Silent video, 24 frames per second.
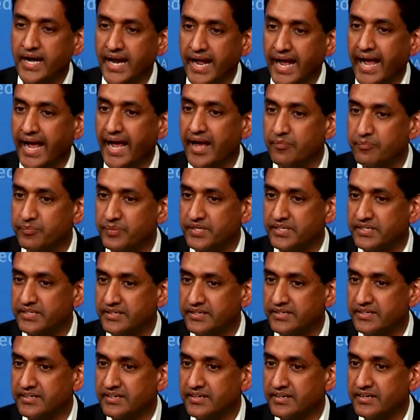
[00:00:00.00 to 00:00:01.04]

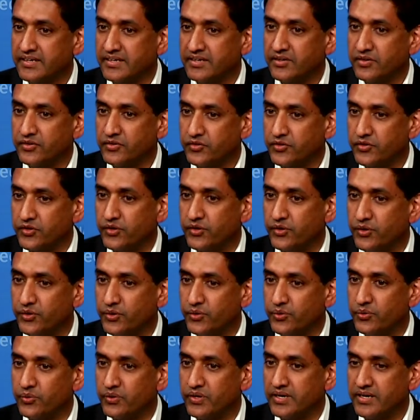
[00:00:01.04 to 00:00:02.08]
happened
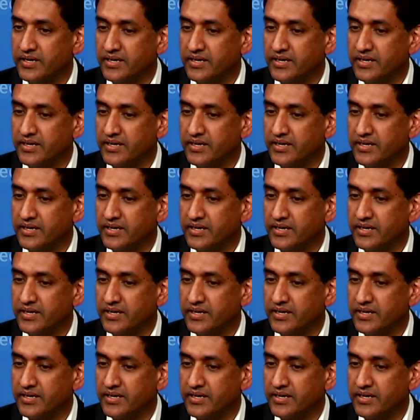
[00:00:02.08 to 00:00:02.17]
to